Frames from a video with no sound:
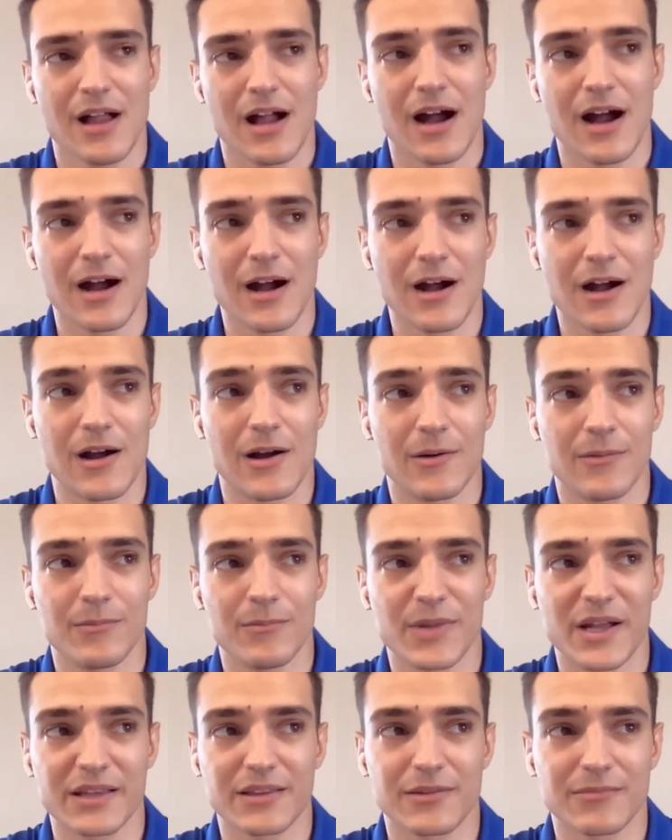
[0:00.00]

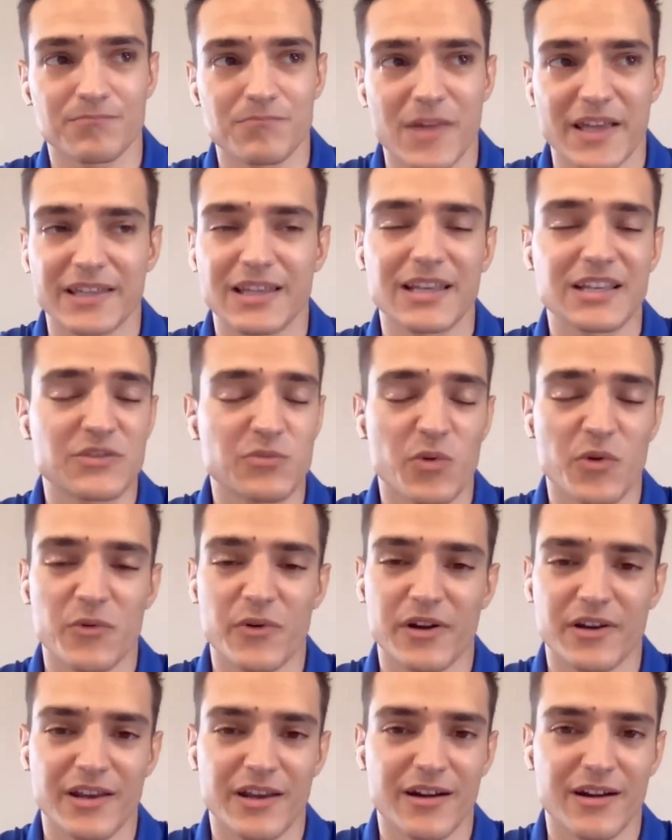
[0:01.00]
But at least we
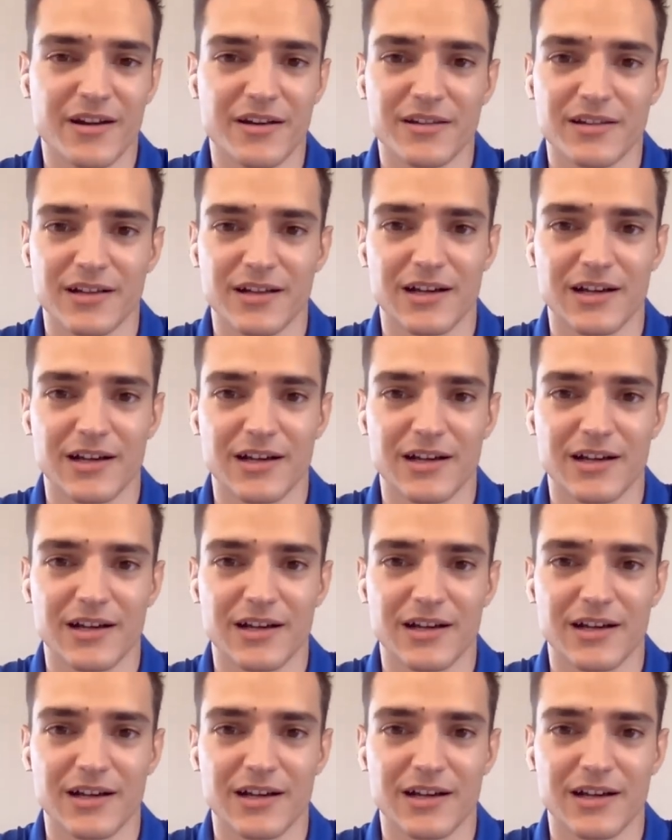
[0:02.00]
were there.